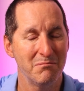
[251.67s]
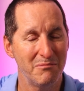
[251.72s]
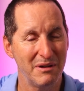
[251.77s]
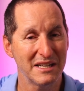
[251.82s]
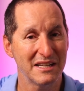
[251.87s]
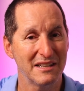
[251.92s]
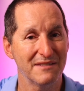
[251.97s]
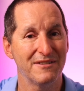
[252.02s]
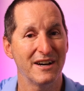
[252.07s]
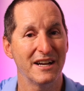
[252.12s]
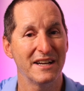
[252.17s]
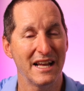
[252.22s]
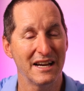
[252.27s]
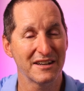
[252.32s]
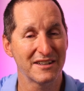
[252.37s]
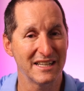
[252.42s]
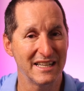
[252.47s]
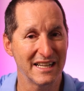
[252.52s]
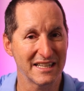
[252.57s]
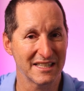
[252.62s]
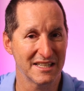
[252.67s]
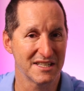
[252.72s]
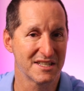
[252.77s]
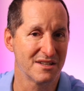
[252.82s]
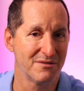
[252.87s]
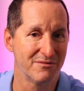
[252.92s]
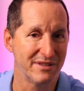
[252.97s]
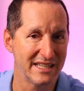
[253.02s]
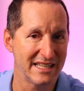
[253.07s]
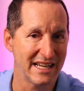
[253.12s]
But if I now connect as
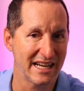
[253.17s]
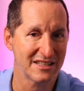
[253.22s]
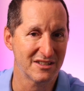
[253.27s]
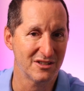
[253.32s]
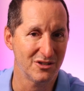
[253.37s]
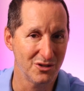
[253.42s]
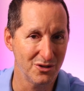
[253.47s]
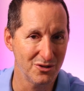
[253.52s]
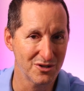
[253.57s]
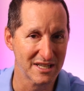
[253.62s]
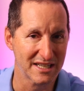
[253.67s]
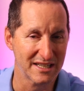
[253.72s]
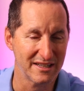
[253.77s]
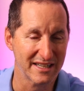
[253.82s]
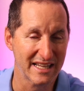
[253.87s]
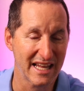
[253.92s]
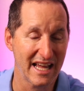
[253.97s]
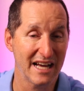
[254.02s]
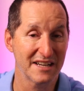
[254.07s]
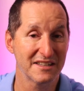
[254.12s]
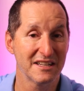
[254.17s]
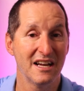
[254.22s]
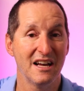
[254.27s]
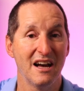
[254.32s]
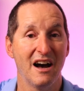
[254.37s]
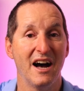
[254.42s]
the Redact user account,